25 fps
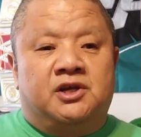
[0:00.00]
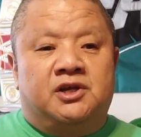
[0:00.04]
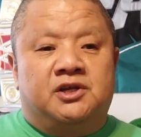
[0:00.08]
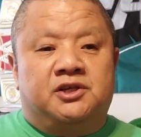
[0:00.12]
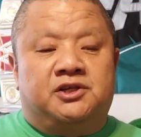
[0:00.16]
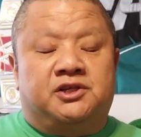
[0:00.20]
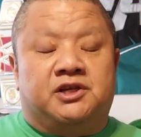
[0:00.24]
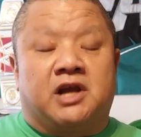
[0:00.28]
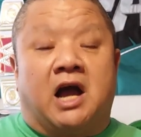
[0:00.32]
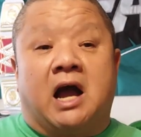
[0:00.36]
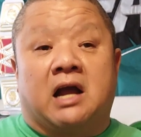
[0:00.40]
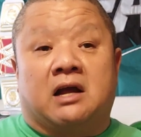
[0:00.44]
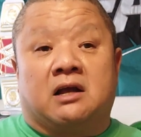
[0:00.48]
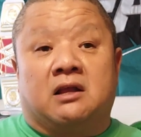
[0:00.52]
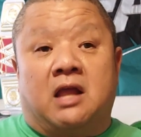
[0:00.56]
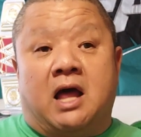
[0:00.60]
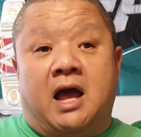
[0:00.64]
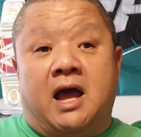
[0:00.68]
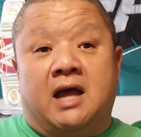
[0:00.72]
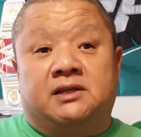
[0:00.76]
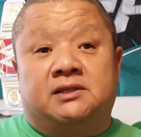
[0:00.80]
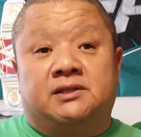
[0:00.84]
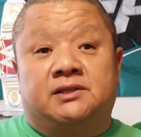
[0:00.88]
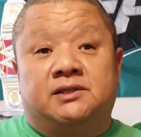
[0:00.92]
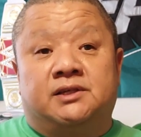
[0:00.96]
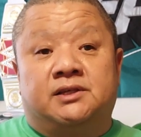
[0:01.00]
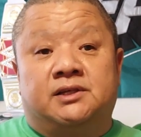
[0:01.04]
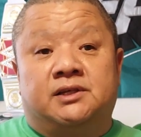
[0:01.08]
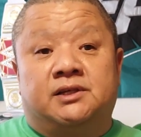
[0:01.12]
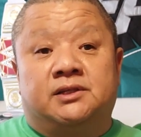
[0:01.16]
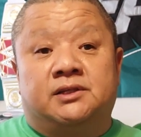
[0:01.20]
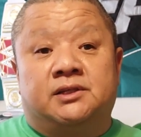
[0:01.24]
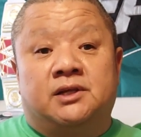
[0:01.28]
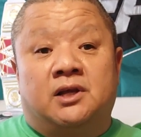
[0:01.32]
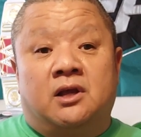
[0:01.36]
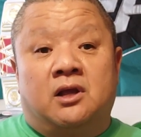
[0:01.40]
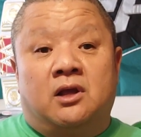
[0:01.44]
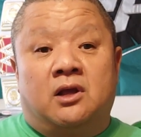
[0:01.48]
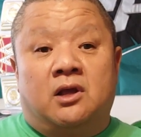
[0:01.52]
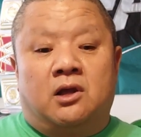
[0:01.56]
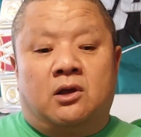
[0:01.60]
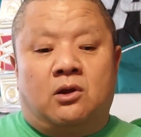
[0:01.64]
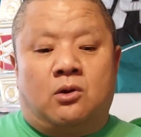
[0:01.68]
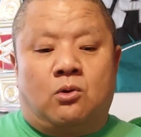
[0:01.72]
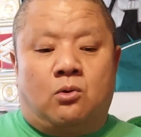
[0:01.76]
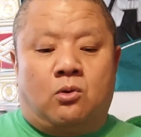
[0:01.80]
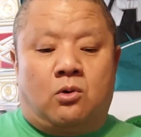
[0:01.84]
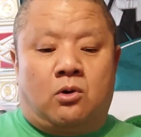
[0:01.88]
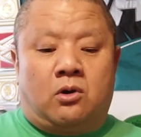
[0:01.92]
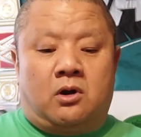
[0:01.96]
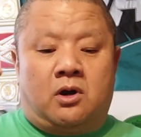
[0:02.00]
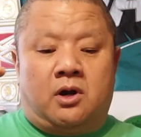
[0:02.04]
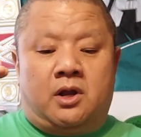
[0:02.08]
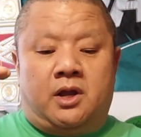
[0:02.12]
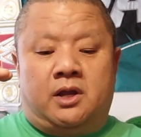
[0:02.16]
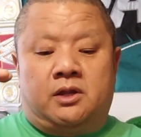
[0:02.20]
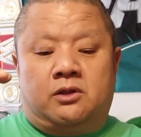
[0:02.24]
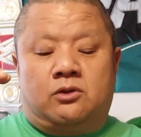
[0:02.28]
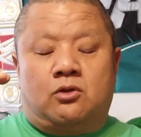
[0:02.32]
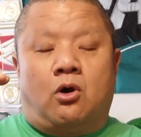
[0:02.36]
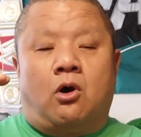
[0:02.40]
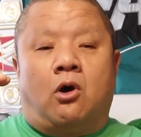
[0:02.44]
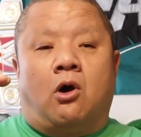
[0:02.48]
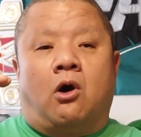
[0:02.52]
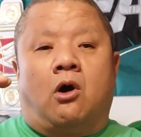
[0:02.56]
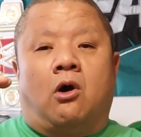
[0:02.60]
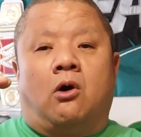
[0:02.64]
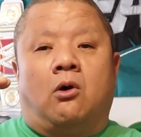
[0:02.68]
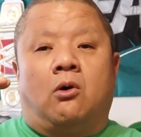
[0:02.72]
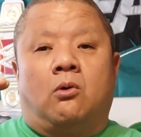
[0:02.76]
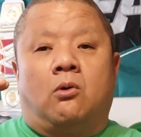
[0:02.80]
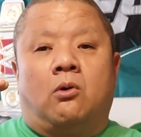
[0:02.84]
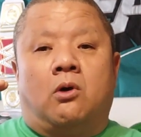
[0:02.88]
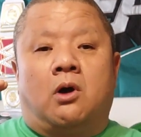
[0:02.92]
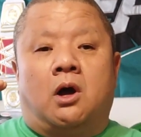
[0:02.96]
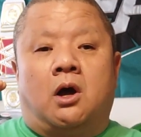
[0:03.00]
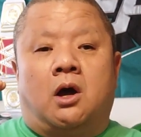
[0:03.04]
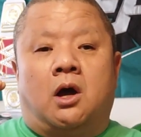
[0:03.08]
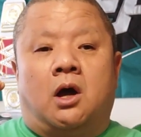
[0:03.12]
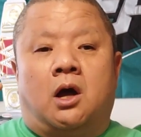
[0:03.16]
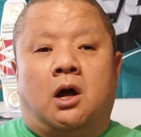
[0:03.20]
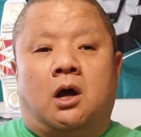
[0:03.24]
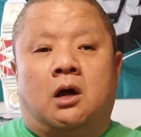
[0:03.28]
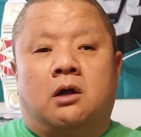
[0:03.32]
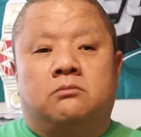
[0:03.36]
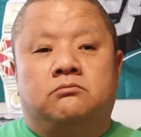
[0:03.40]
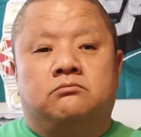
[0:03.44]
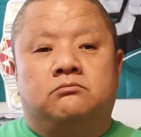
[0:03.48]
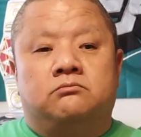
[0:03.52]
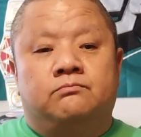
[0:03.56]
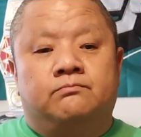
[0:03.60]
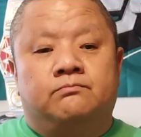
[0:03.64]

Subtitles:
shot glasses, or a tall,